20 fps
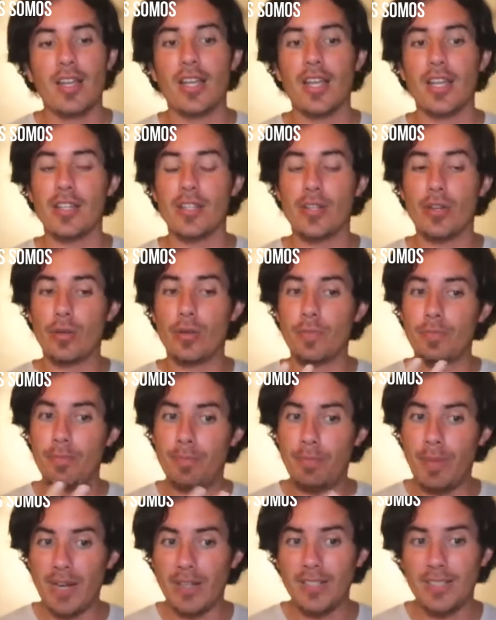in your
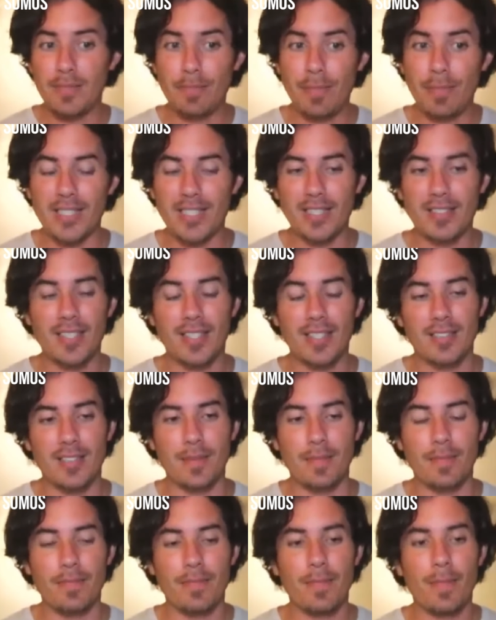parasympathetic
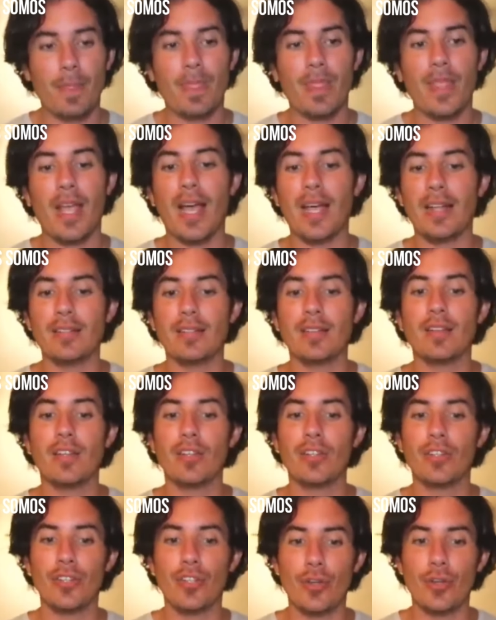system and
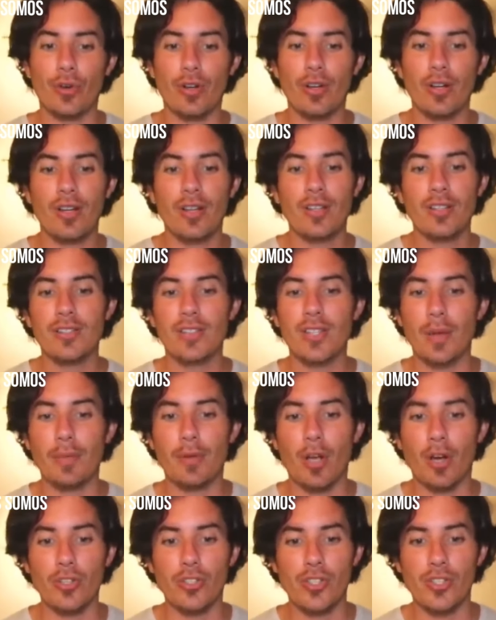your
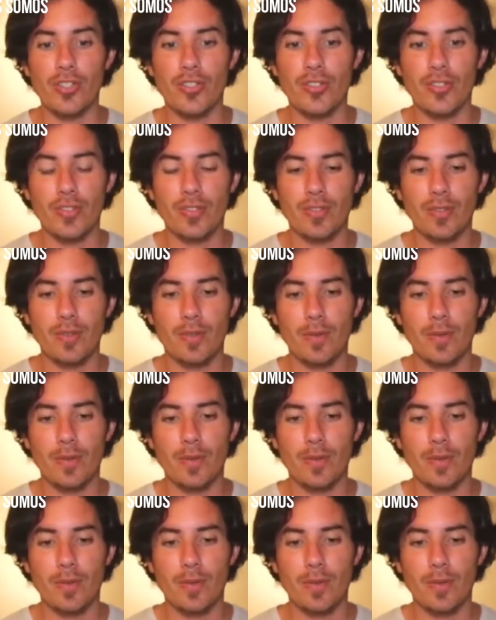subconscious.